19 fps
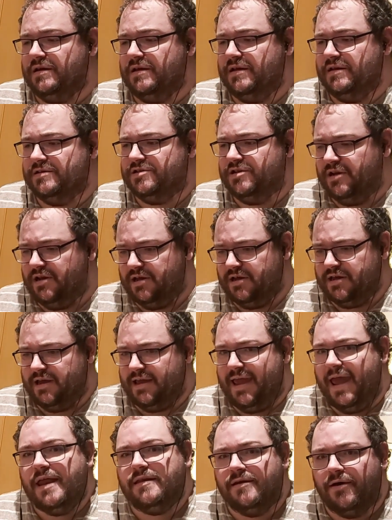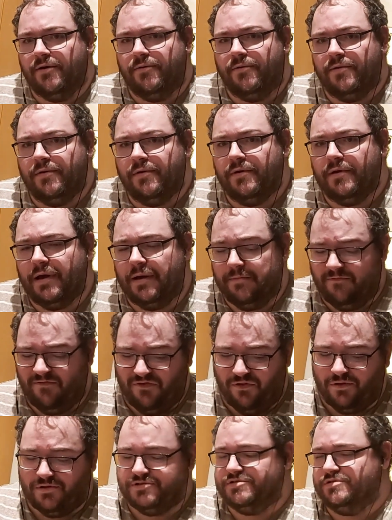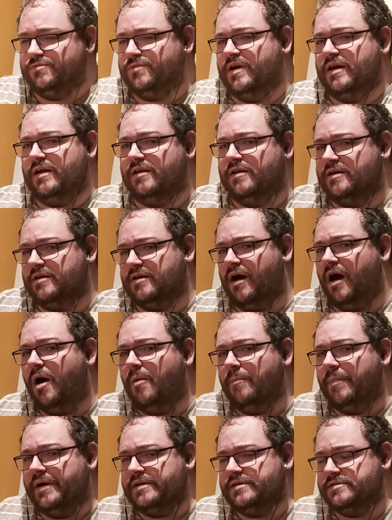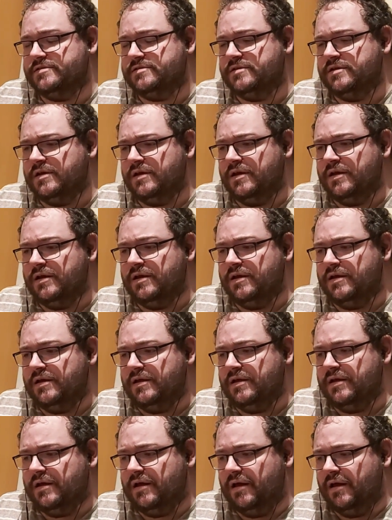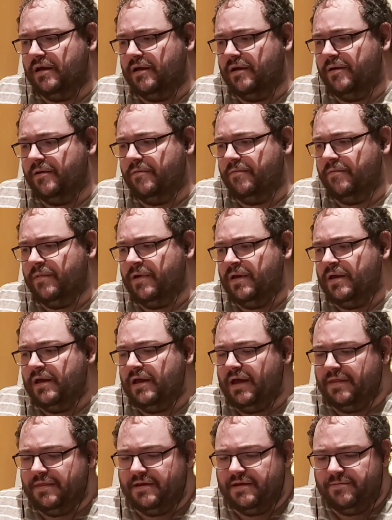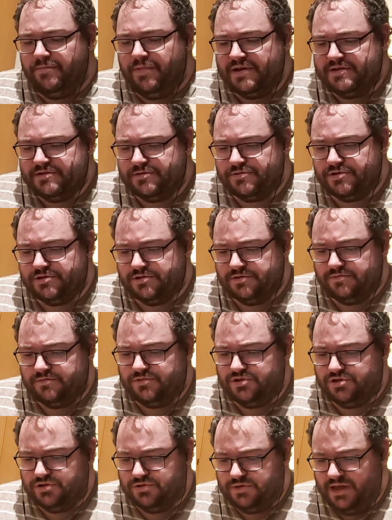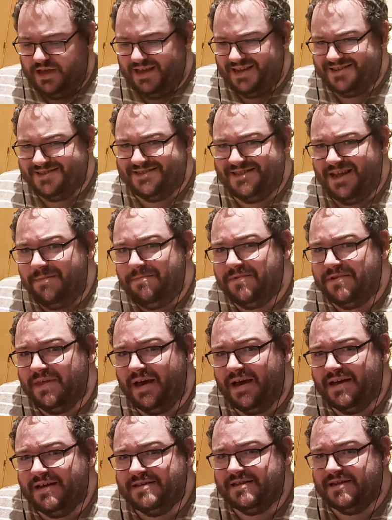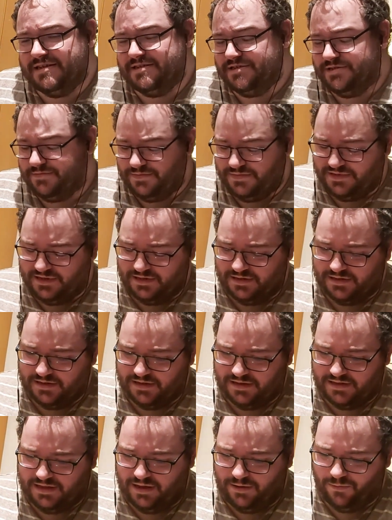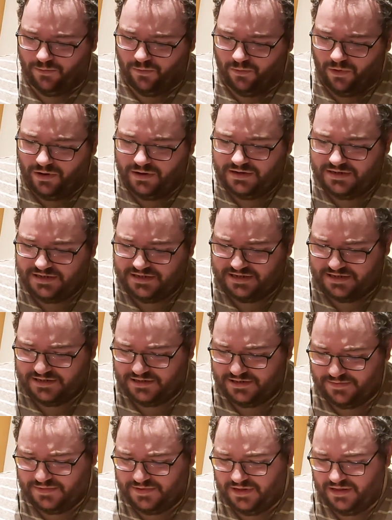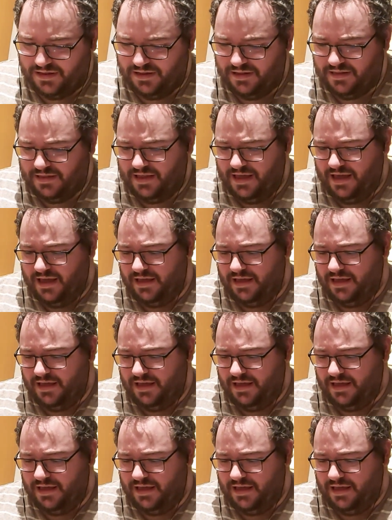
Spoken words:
into like a ghetto and forced to wear like armbands? And then it begs the question, do they accept that? Is that something that they want? Is that something that